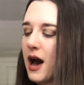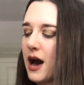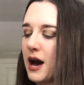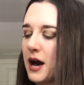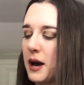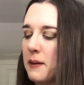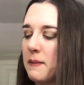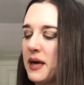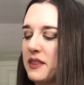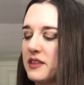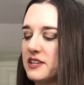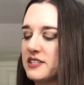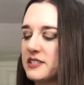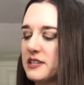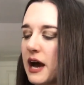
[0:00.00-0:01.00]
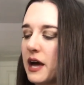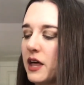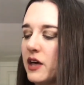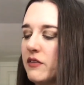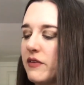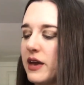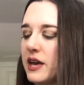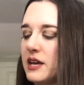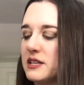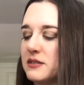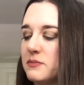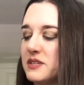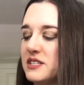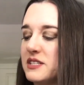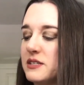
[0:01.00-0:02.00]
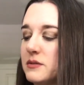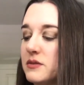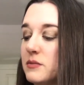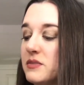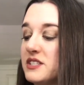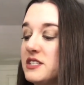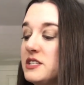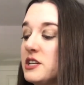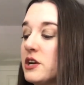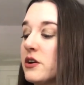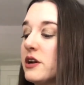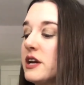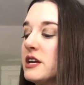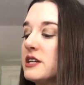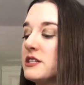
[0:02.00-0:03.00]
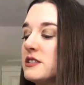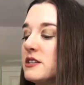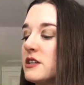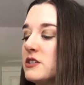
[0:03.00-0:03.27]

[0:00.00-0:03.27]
And the style of it is mysterious,